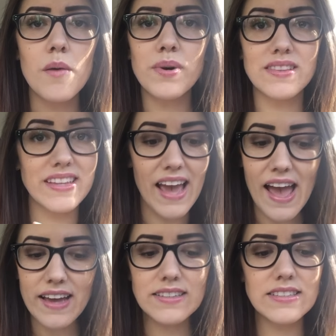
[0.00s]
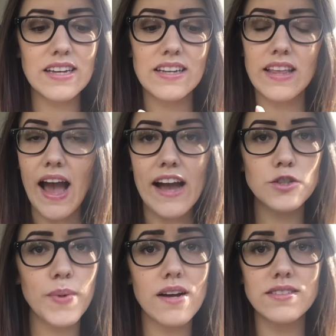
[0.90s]
but the eggs, the
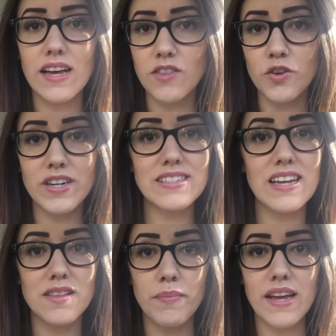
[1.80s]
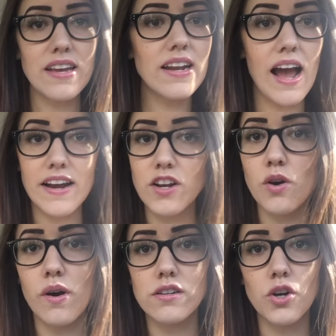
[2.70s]
hash browns and the grits and the bacon, I
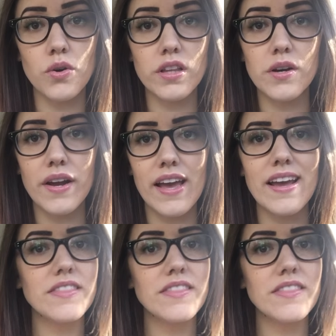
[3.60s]
know are totally okay.